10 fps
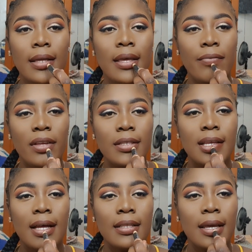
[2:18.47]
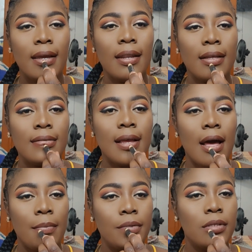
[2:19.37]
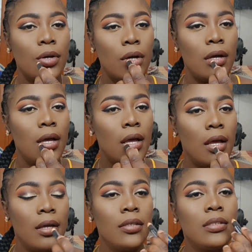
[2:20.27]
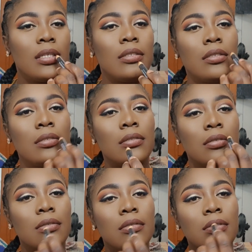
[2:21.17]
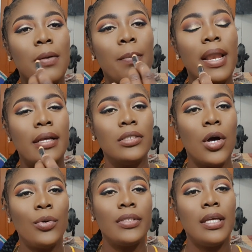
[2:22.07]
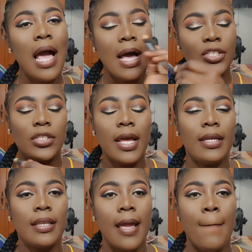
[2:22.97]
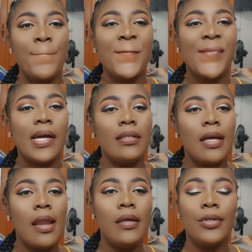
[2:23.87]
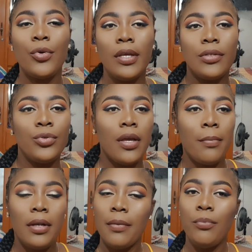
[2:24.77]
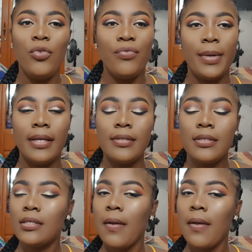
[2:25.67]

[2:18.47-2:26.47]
give it that kind of dab, so to blend out the harsh line there. And then you know, you do your lip movement